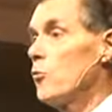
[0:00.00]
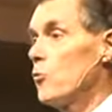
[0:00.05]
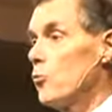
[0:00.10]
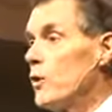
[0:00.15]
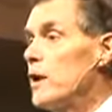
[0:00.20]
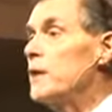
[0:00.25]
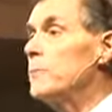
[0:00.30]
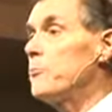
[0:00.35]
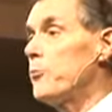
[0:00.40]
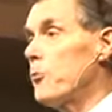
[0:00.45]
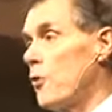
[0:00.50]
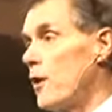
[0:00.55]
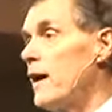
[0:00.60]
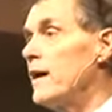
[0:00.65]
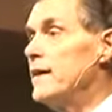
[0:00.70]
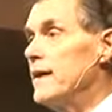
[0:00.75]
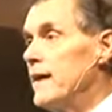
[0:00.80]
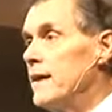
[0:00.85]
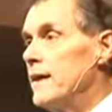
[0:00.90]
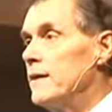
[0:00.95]

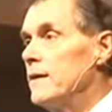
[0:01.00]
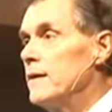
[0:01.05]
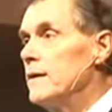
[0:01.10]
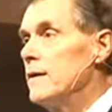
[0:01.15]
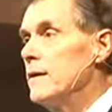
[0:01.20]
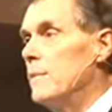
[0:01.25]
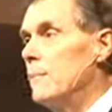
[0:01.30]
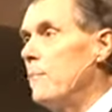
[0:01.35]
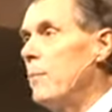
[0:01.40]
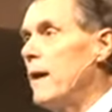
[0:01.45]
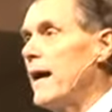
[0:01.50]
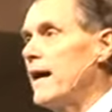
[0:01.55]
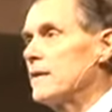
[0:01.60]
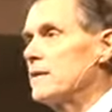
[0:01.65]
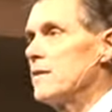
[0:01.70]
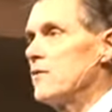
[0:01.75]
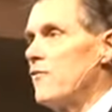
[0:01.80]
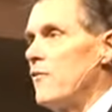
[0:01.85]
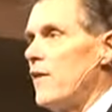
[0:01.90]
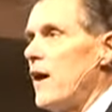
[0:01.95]
re-praying back
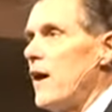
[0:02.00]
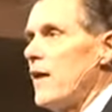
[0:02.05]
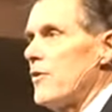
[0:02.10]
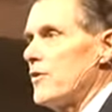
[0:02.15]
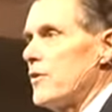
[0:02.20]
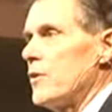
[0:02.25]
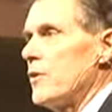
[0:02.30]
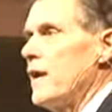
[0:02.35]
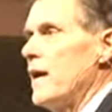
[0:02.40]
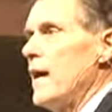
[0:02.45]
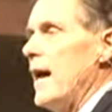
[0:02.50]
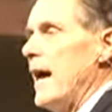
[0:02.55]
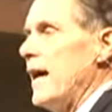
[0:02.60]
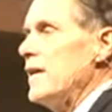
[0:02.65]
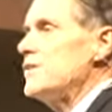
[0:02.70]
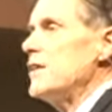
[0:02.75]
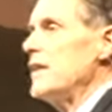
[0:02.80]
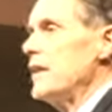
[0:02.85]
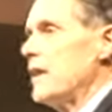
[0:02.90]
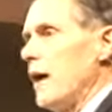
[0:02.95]
to the Father
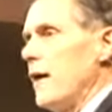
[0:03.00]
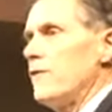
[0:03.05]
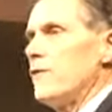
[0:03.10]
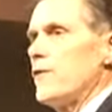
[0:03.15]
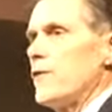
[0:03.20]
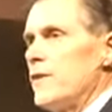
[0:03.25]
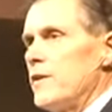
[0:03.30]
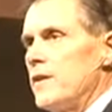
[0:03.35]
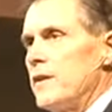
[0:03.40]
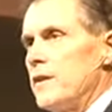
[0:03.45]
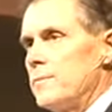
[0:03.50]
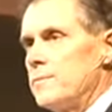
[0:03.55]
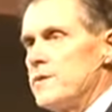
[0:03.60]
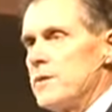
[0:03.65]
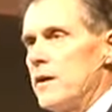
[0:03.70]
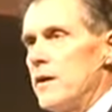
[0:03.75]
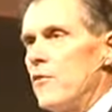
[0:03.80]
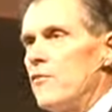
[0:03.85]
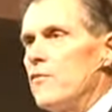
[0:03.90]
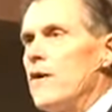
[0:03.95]
as he comforted
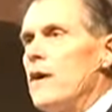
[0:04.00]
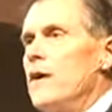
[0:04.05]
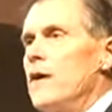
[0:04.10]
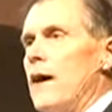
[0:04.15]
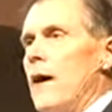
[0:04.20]
himself.